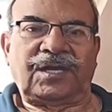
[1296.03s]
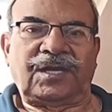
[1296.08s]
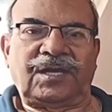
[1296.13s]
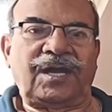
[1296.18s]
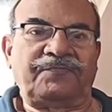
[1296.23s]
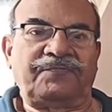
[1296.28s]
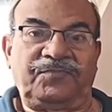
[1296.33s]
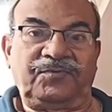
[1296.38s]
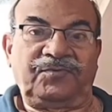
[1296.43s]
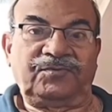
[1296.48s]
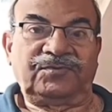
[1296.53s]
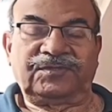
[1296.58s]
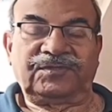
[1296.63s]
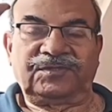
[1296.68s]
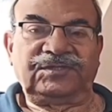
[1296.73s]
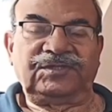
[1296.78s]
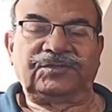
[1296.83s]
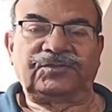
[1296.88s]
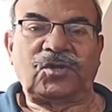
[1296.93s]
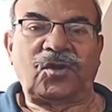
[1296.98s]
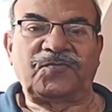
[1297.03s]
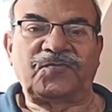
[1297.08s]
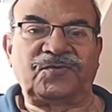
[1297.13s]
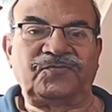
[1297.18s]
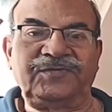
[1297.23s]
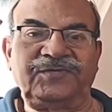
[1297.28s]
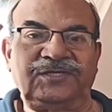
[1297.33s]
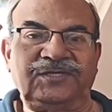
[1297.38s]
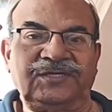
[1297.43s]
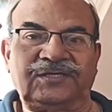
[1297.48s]
up the top
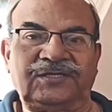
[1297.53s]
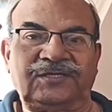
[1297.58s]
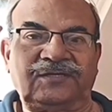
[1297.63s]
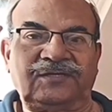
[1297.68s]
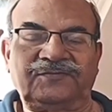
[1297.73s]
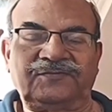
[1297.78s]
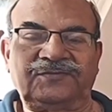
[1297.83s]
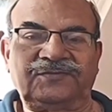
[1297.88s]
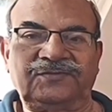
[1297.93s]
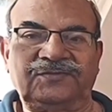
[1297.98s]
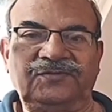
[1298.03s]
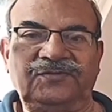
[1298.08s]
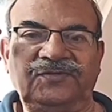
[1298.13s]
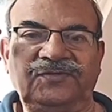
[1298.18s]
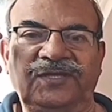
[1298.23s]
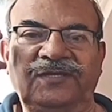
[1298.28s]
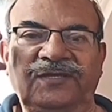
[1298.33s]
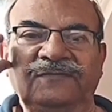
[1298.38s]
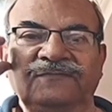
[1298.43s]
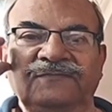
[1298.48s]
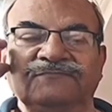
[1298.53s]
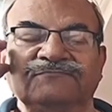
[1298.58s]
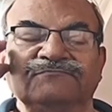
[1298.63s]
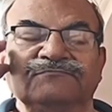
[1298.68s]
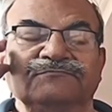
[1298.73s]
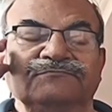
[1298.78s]
of the aircraft. Okay.